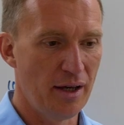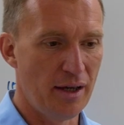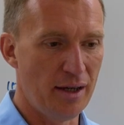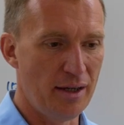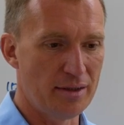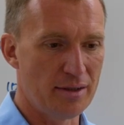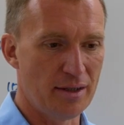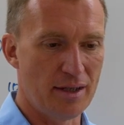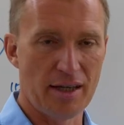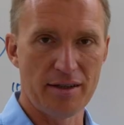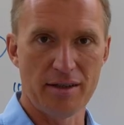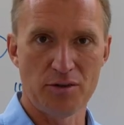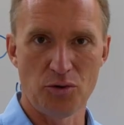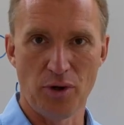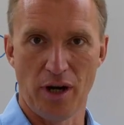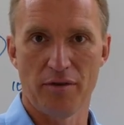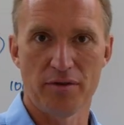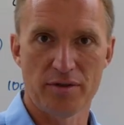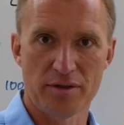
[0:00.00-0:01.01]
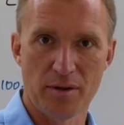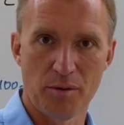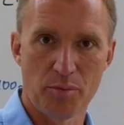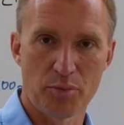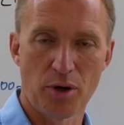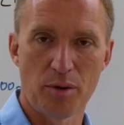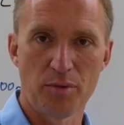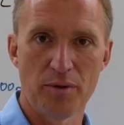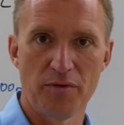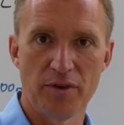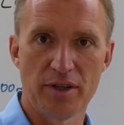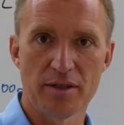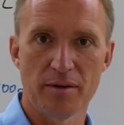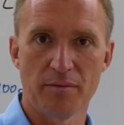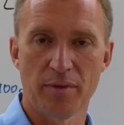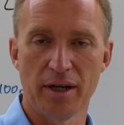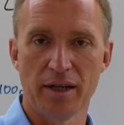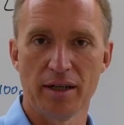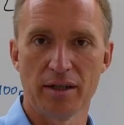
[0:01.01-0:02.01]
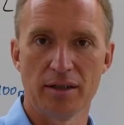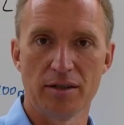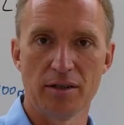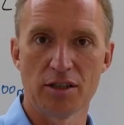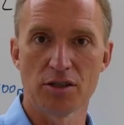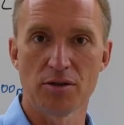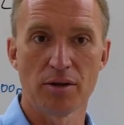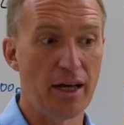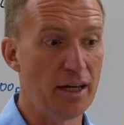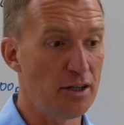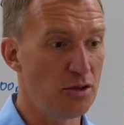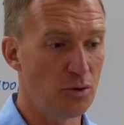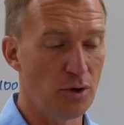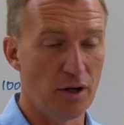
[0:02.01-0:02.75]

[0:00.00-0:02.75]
Do I have a problem with my insulation?